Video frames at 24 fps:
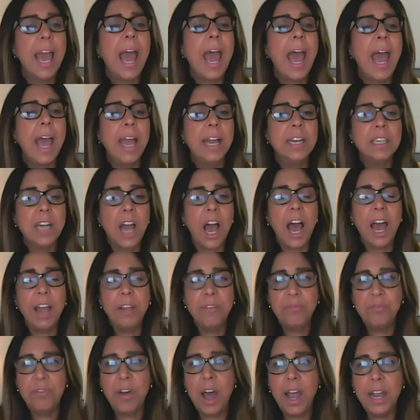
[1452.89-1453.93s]
And
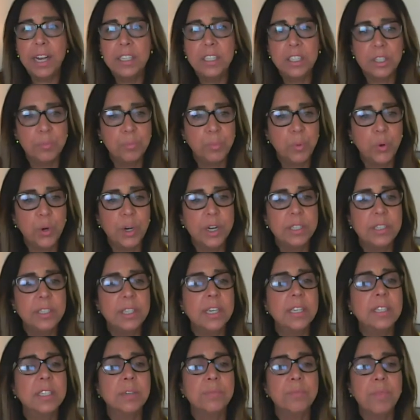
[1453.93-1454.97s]
I find support
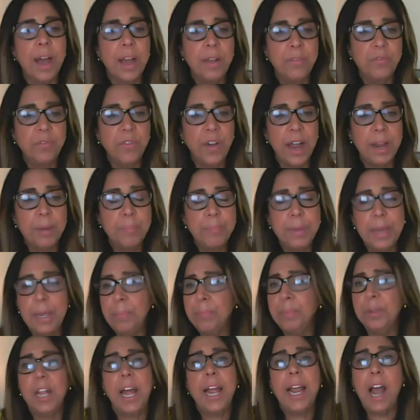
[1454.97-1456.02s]
system. I find
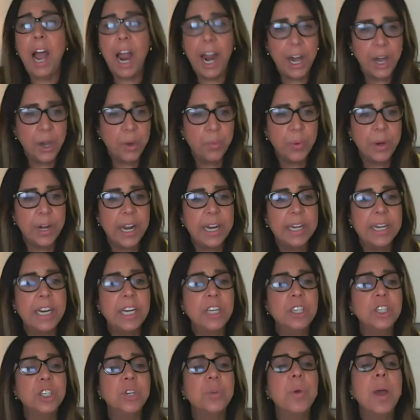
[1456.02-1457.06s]
people I hire when I
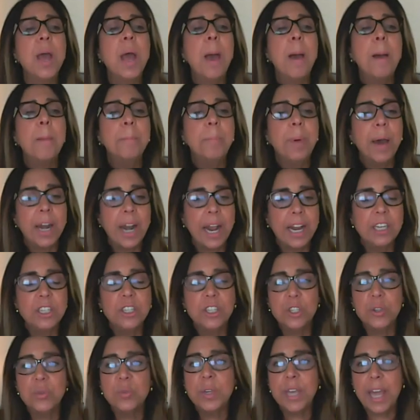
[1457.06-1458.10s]
need to, but I
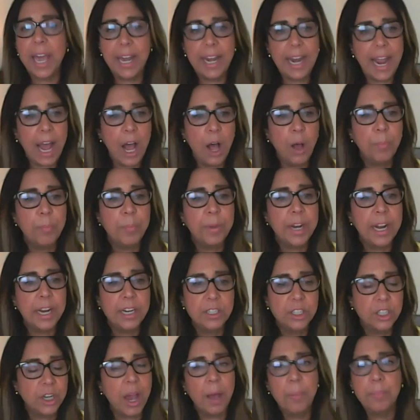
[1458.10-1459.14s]
do get help and
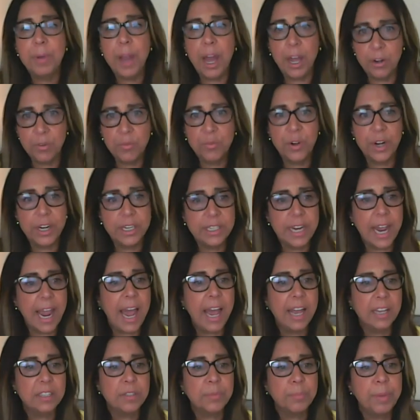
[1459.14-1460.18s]
I, am not afraid to
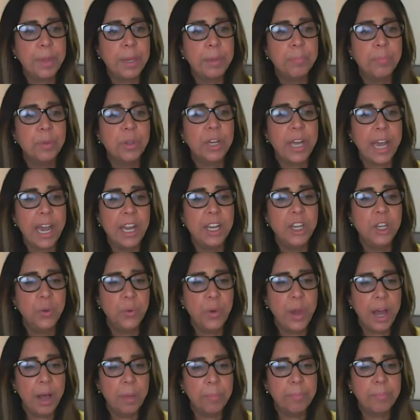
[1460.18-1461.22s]
ask people, can
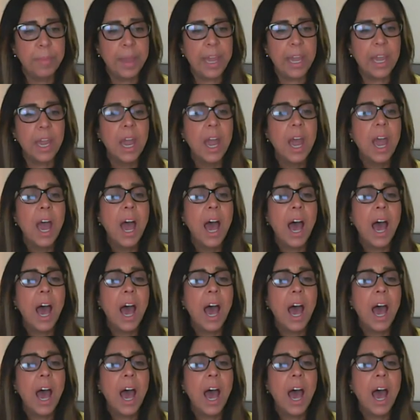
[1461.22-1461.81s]
you help me?